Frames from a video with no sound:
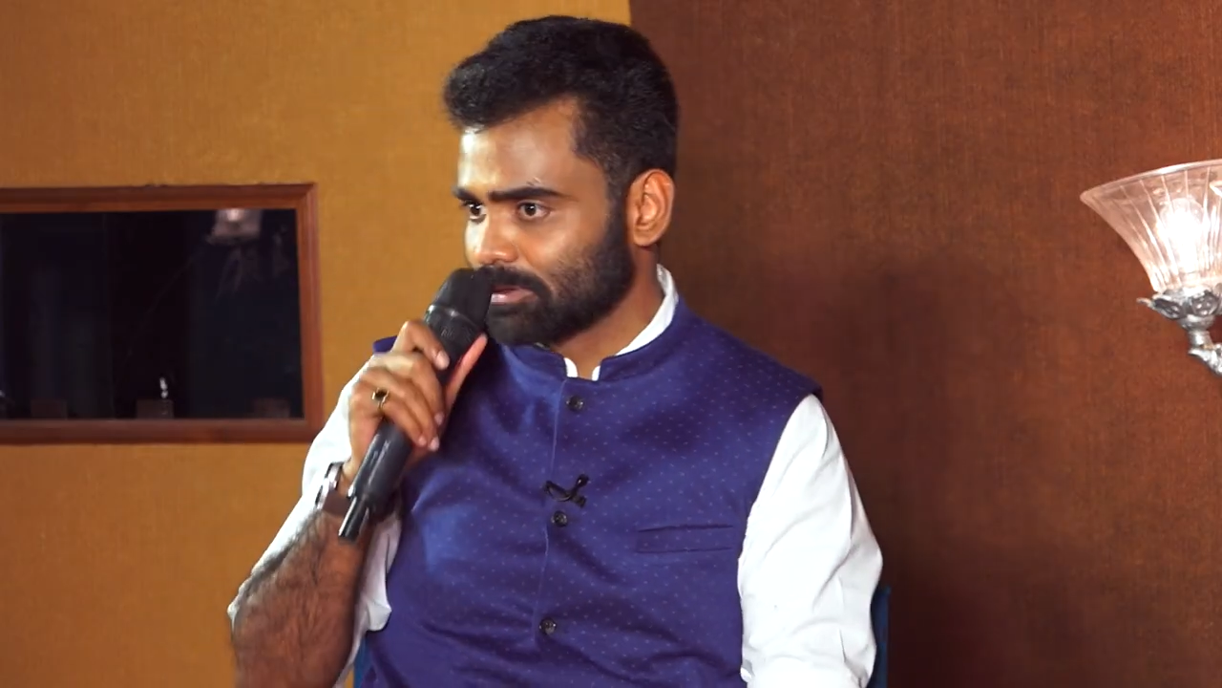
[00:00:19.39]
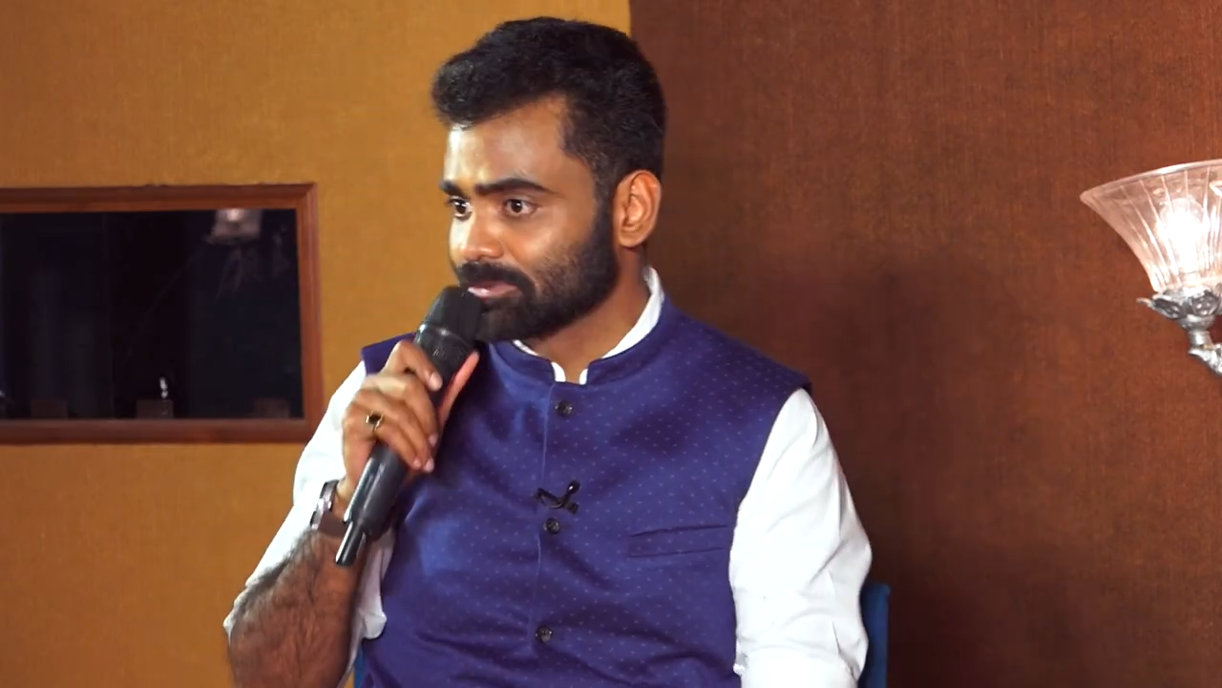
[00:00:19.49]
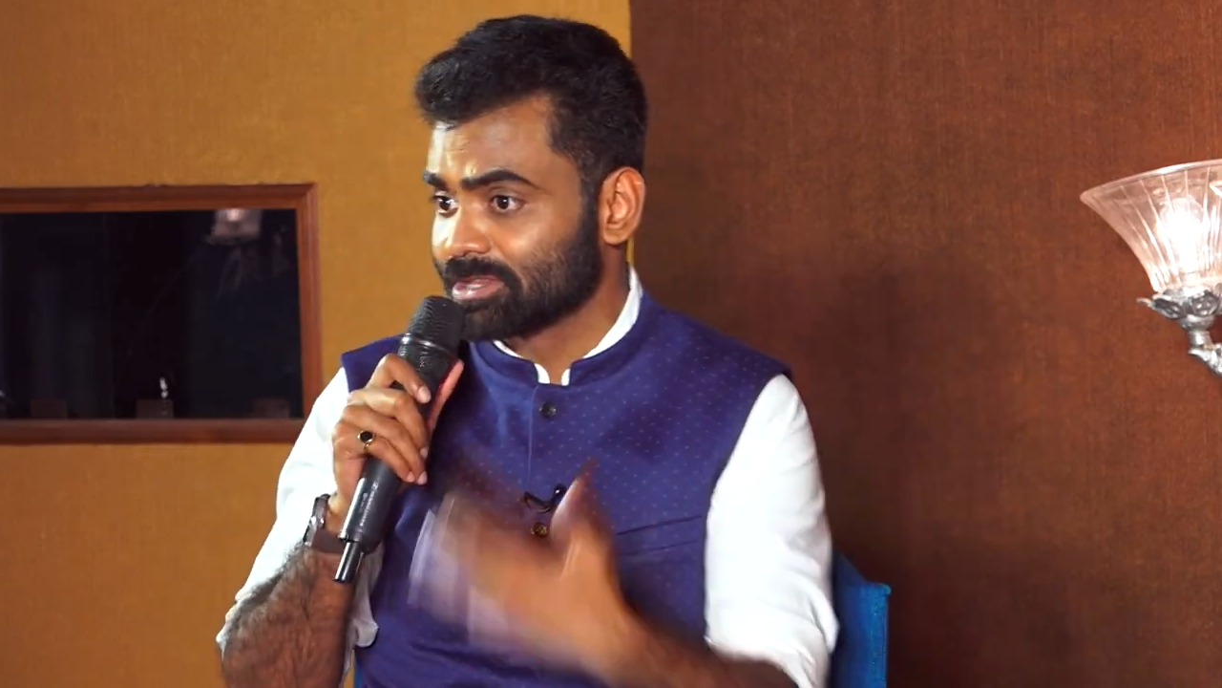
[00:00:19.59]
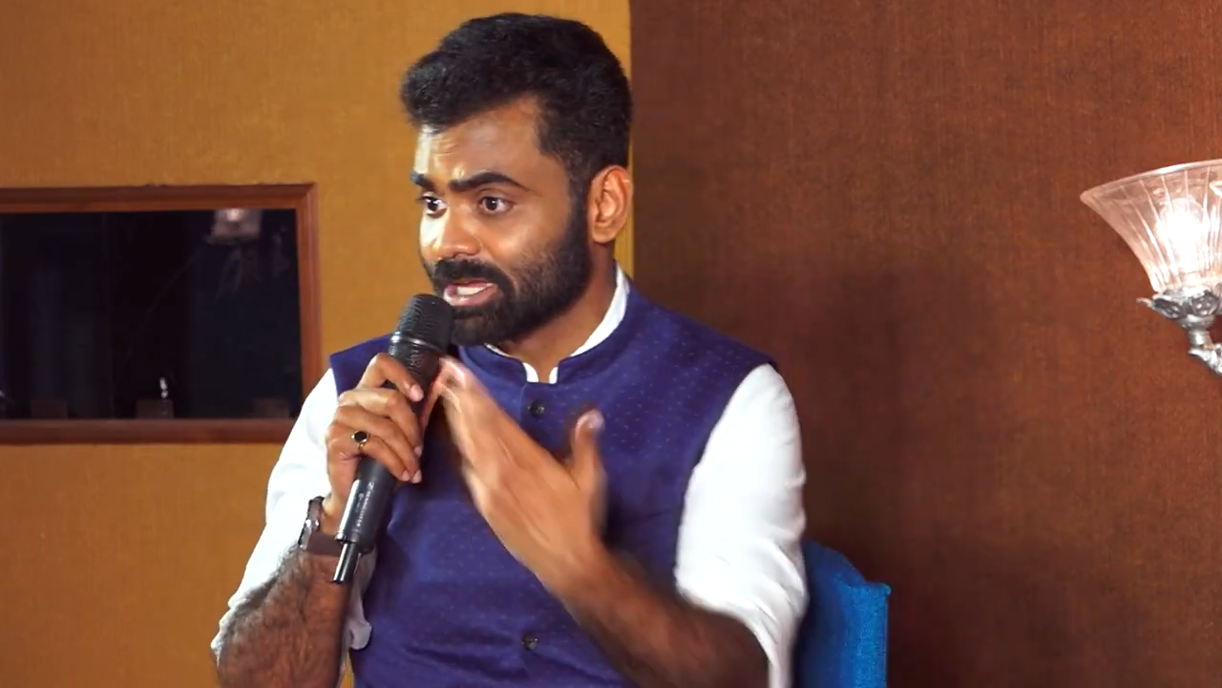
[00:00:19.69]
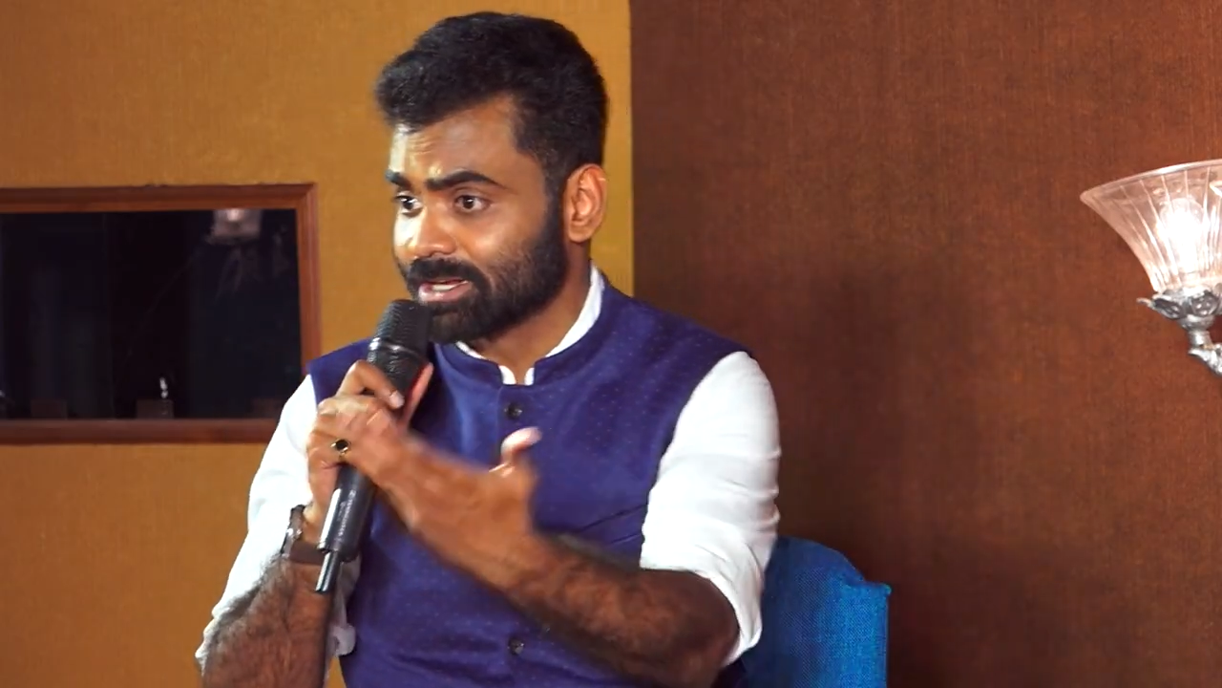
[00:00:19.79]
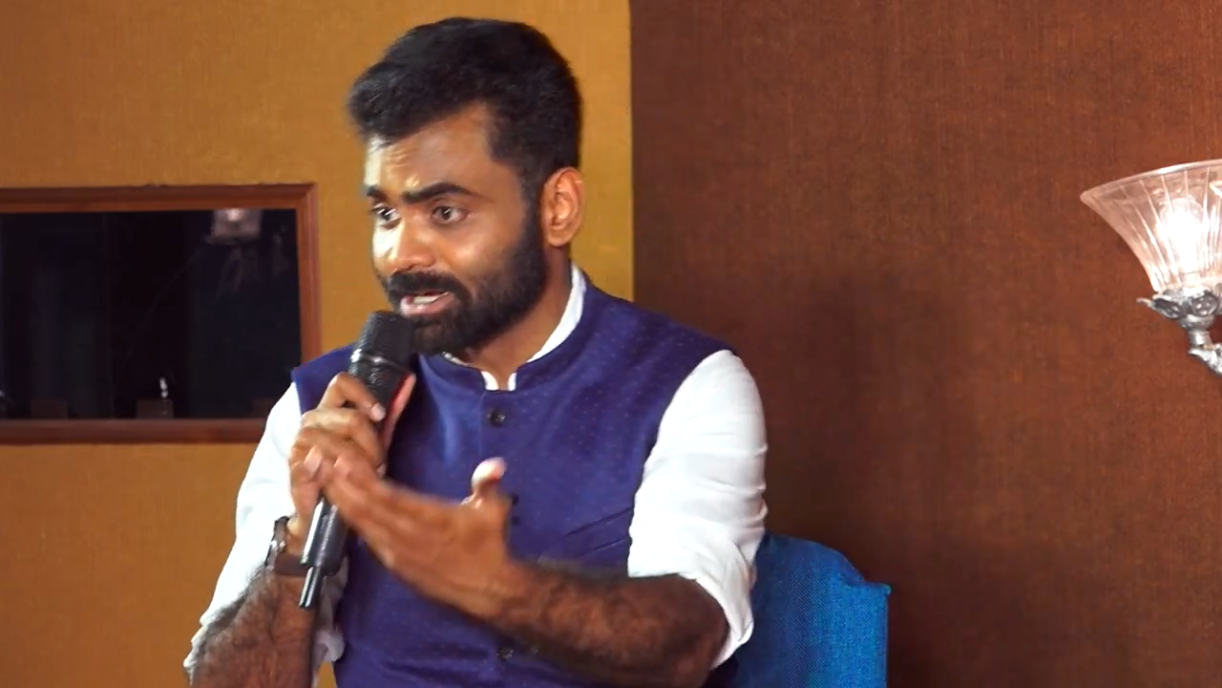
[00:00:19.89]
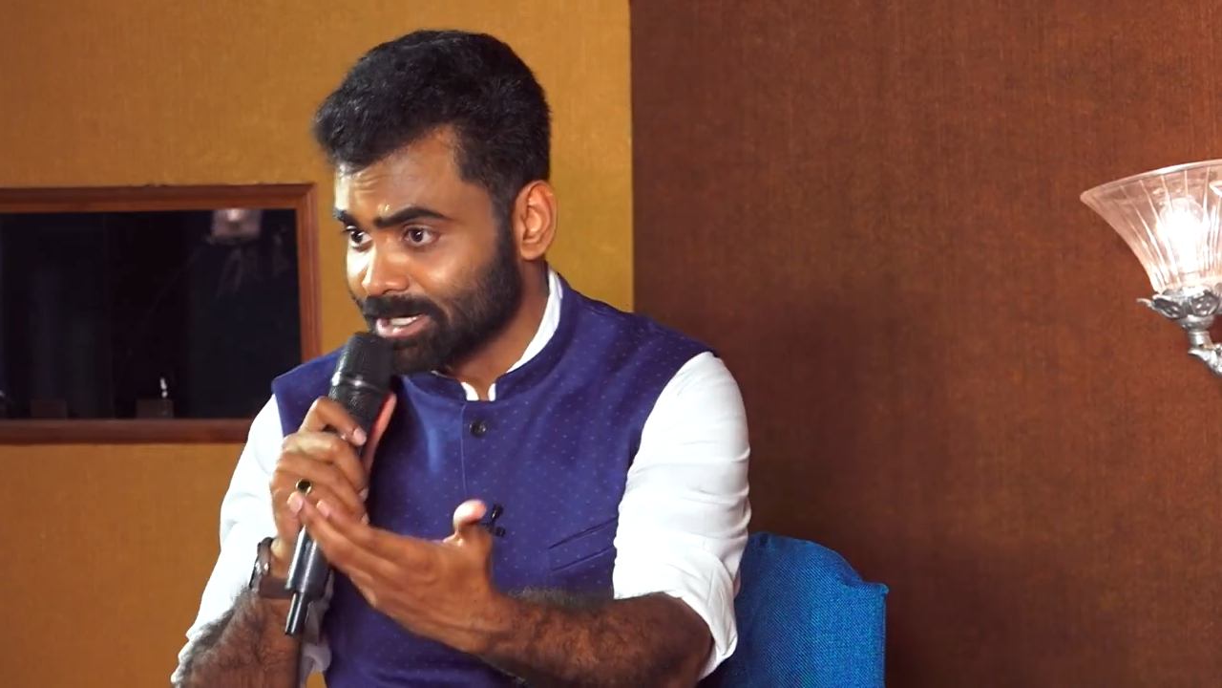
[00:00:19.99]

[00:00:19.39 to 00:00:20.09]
from the theatre